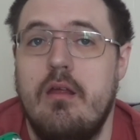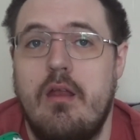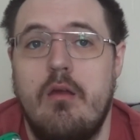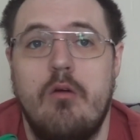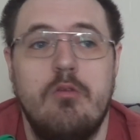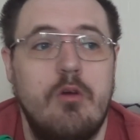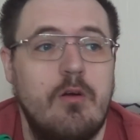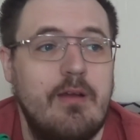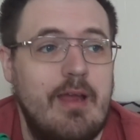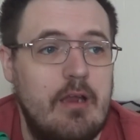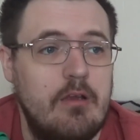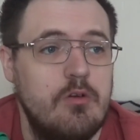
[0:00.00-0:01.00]
and also
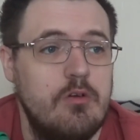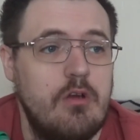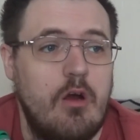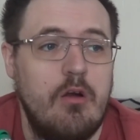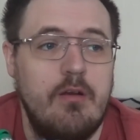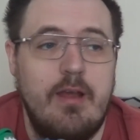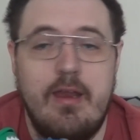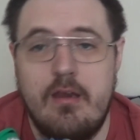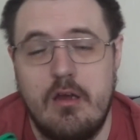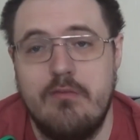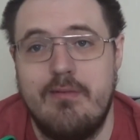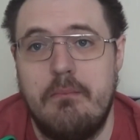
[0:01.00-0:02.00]
catch us on
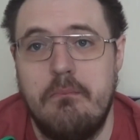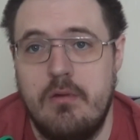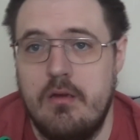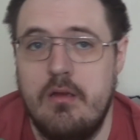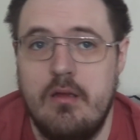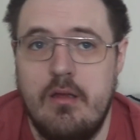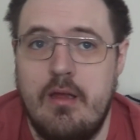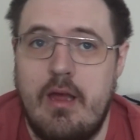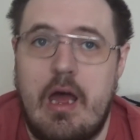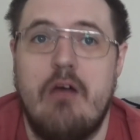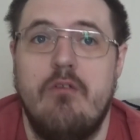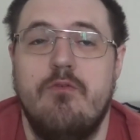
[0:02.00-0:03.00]
Instagram
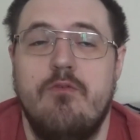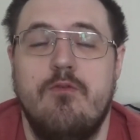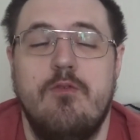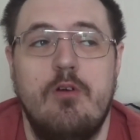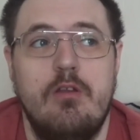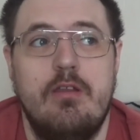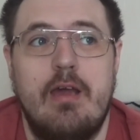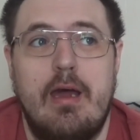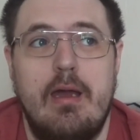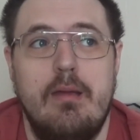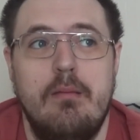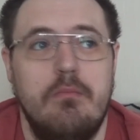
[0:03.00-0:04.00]
at fun
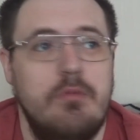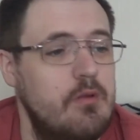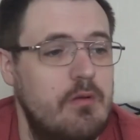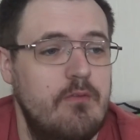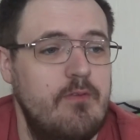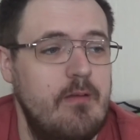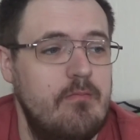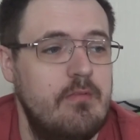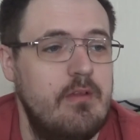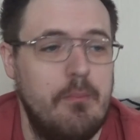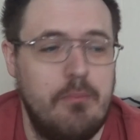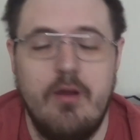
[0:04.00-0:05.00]
times
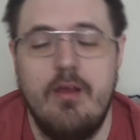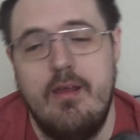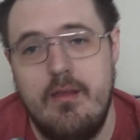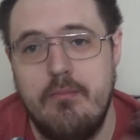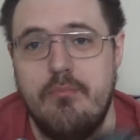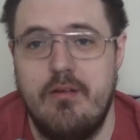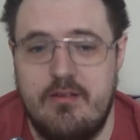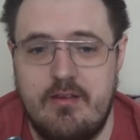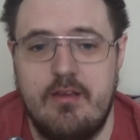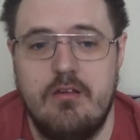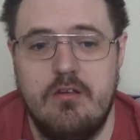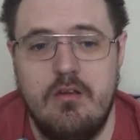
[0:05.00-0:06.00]
I put it in
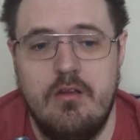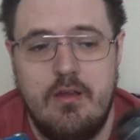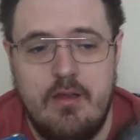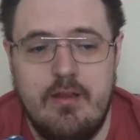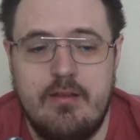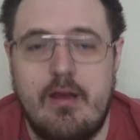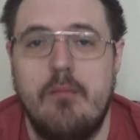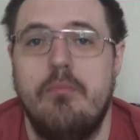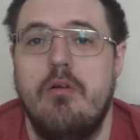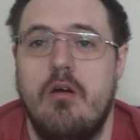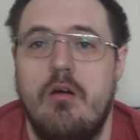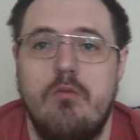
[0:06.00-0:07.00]
basic down
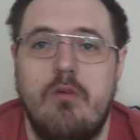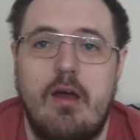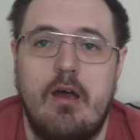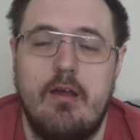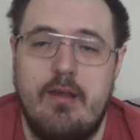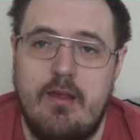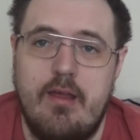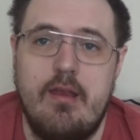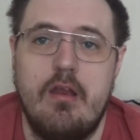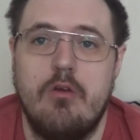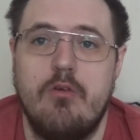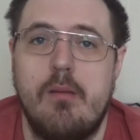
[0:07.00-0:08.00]
below what our
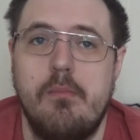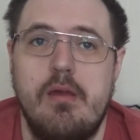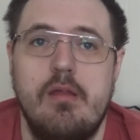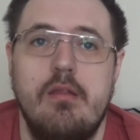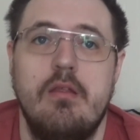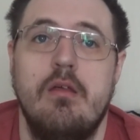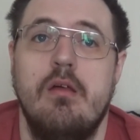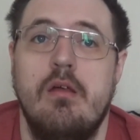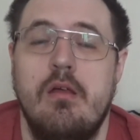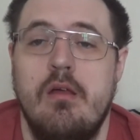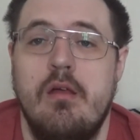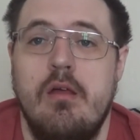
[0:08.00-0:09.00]
Instagram is
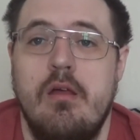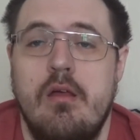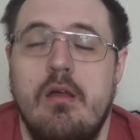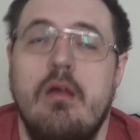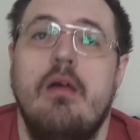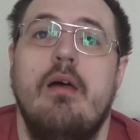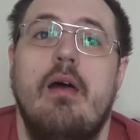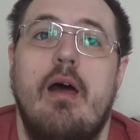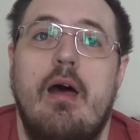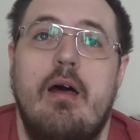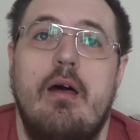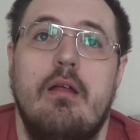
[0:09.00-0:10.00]

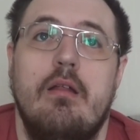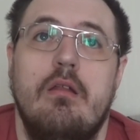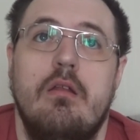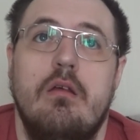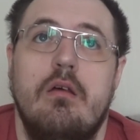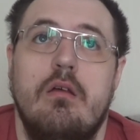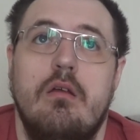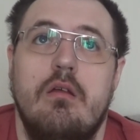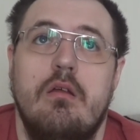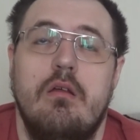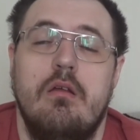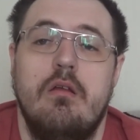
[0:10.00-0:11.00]
and
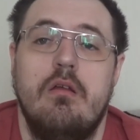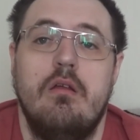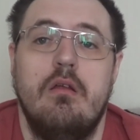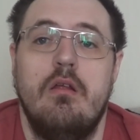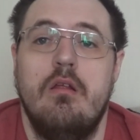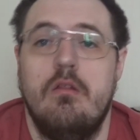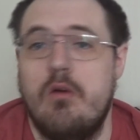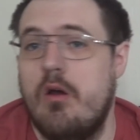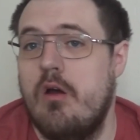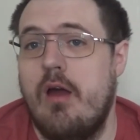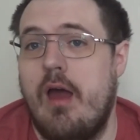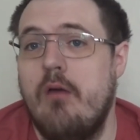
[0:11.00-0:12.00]

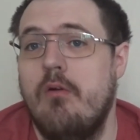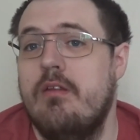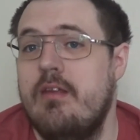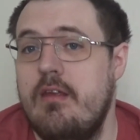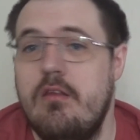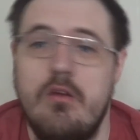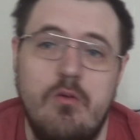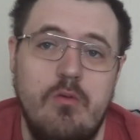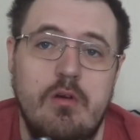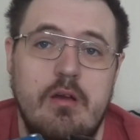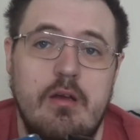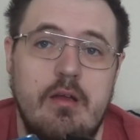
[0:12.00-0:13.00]
so I will see you
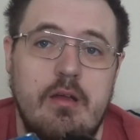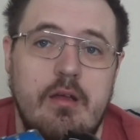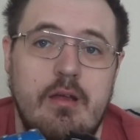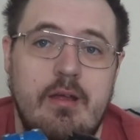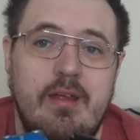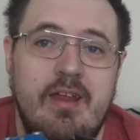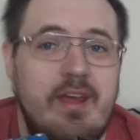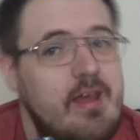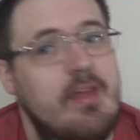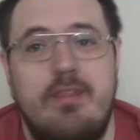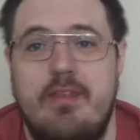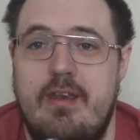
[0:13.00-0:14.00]

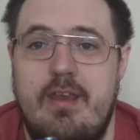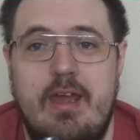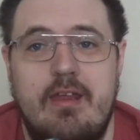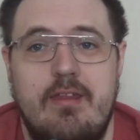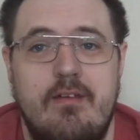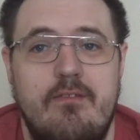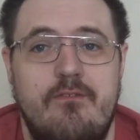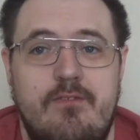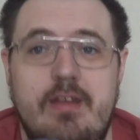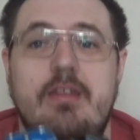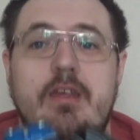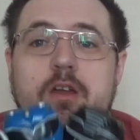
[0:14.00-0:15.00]
in the next
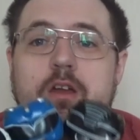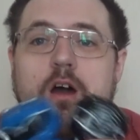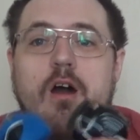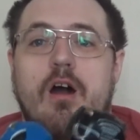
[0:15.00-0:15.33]
video